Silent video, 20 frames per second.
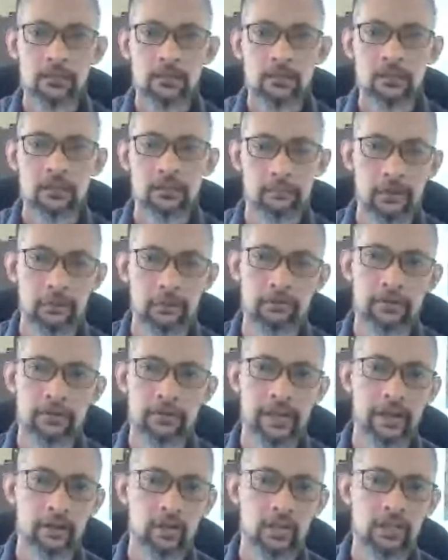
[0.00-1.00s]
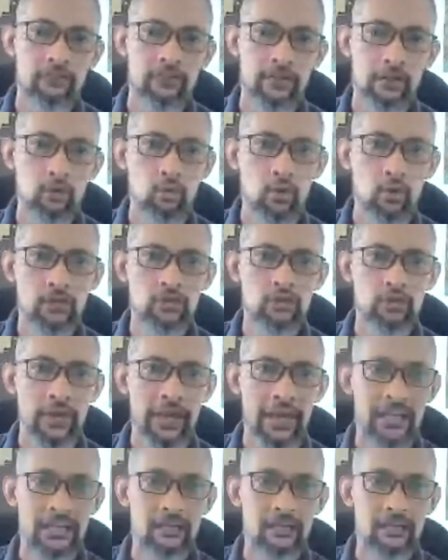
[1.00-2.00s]
Remember, guys, if you want to
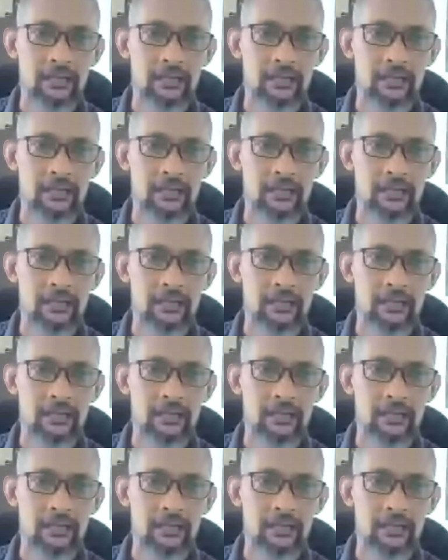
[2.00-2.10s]
add